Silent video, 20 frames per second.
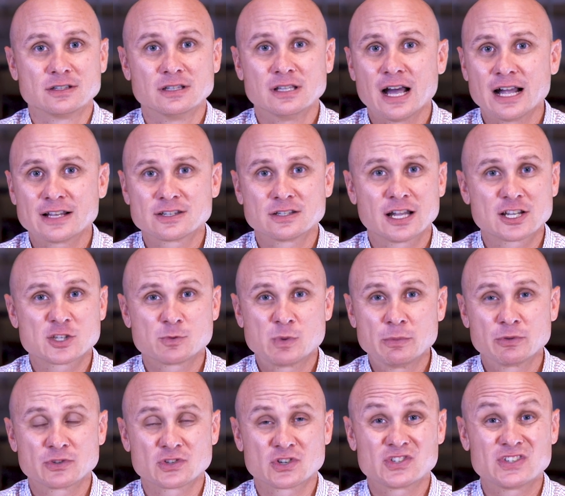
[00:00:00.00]
lots and lots of
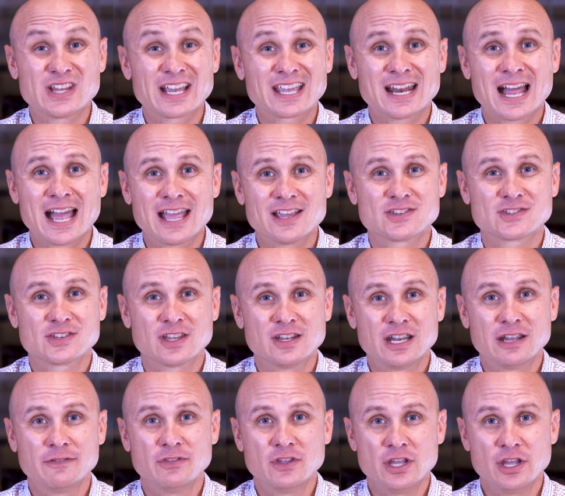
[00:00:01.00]
people. It's our second highest
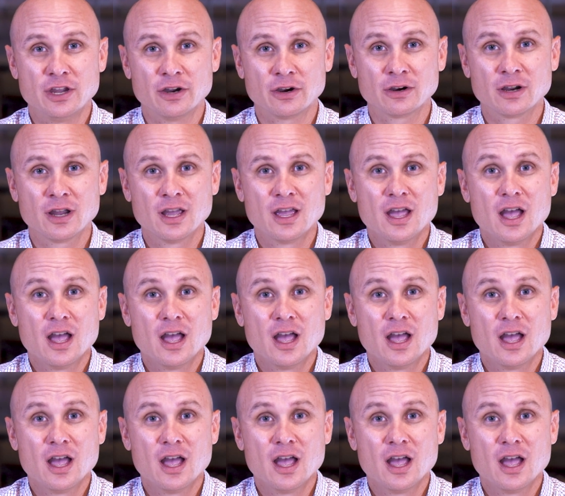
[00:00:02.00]
Sunday of the year.